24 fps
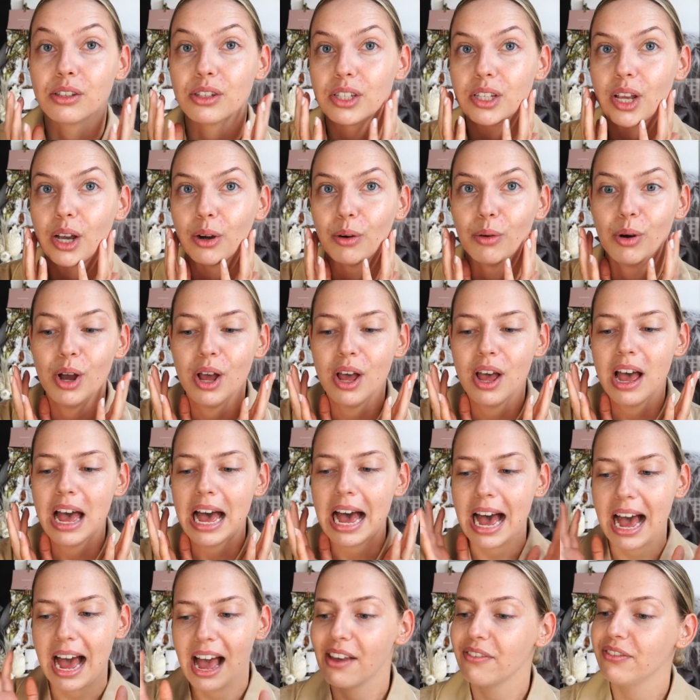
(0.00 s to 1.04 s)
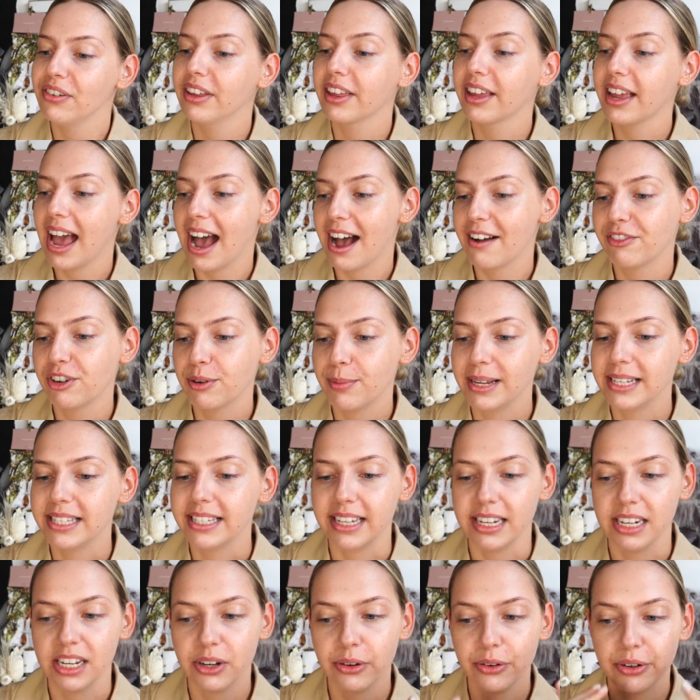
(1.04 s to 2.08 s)
So I feel like after my
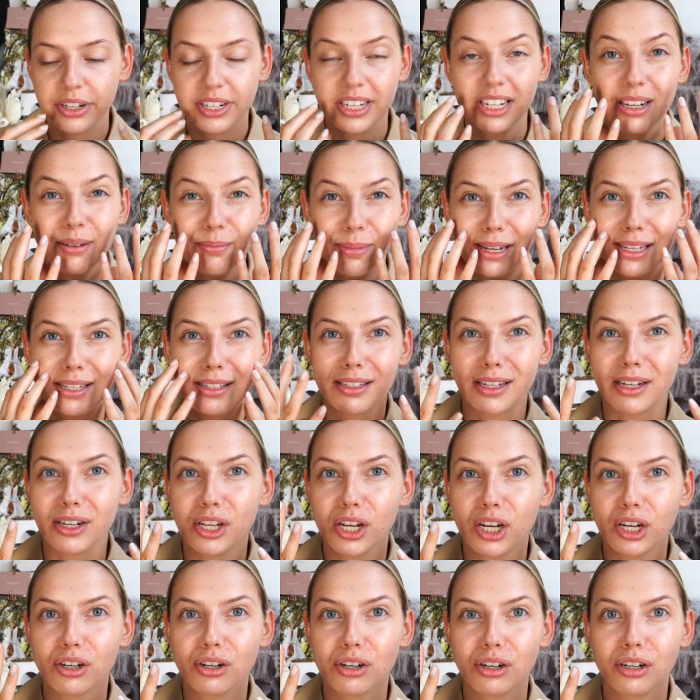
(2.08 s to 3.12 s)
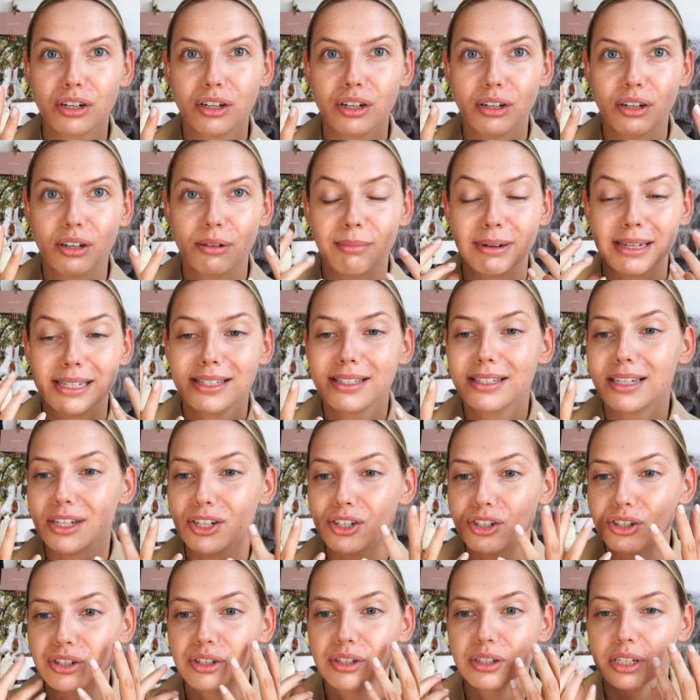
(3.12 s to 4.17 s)
skincare routine, my skin
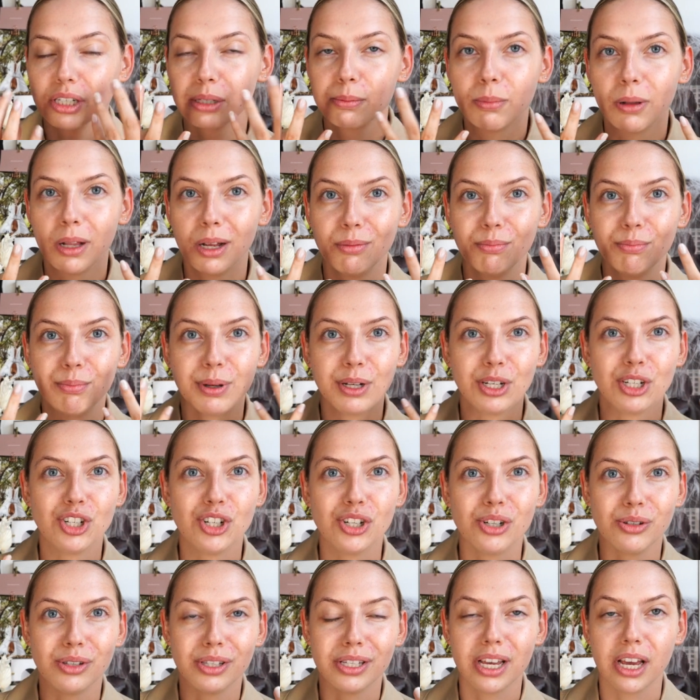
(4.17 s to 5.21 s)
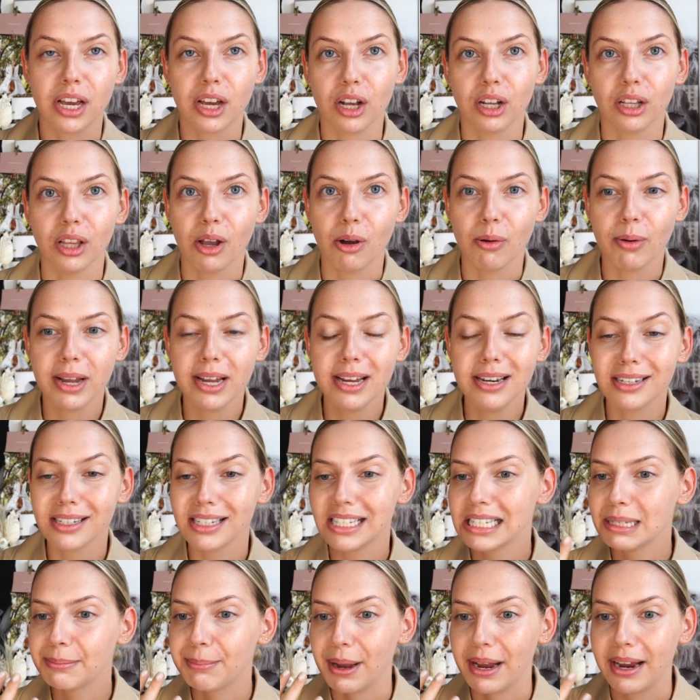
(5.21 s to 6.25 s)
just looks plump and juicy and glowy
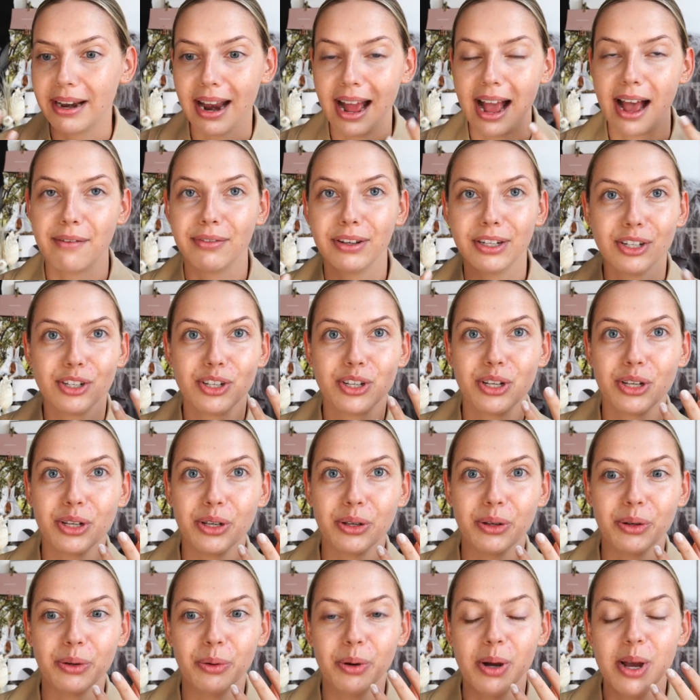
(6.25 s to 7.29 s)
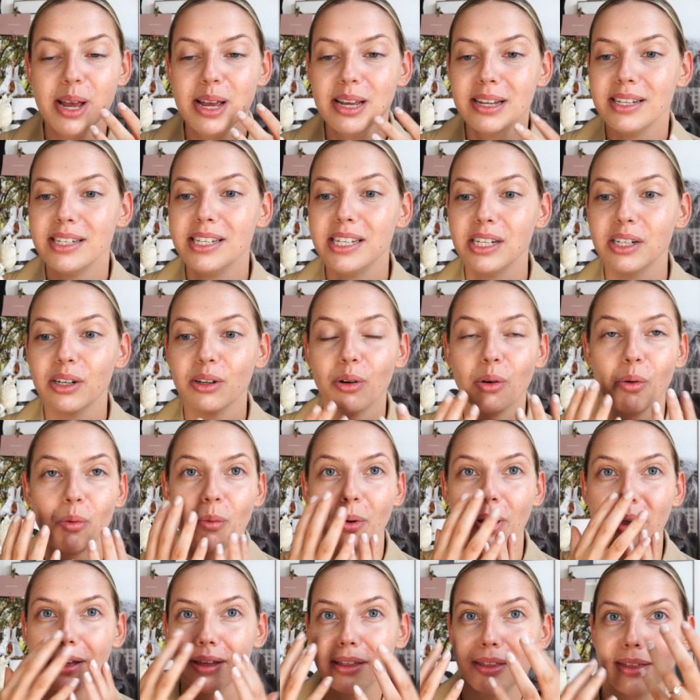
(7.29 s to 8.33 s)
despite having to deal
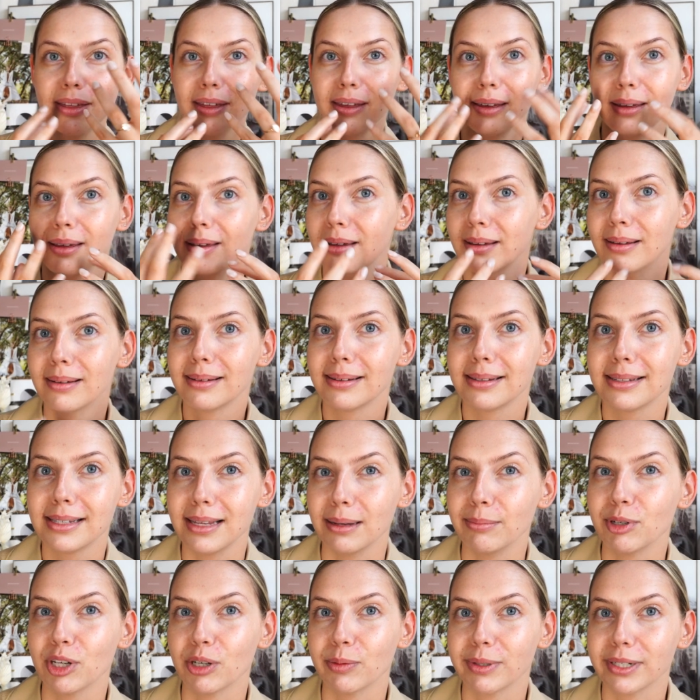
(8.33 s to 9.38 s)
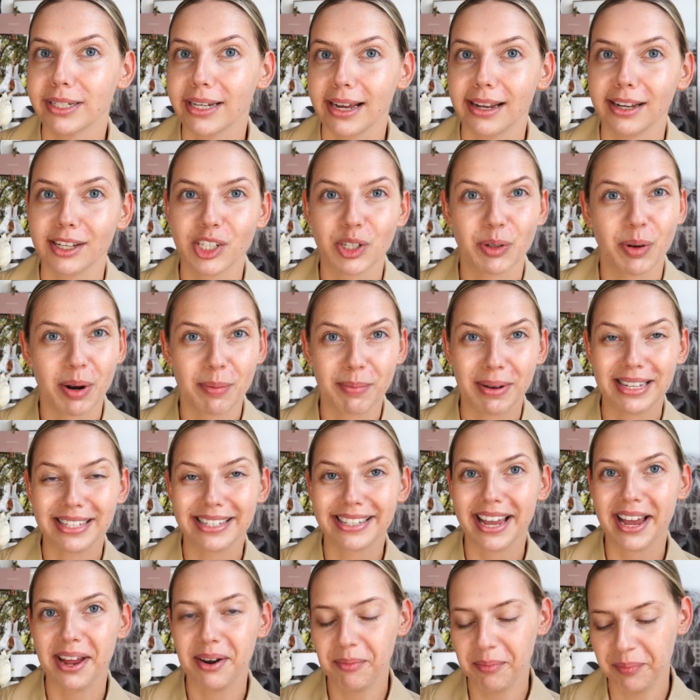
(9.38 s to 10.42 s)
with some dermatitis around my skin.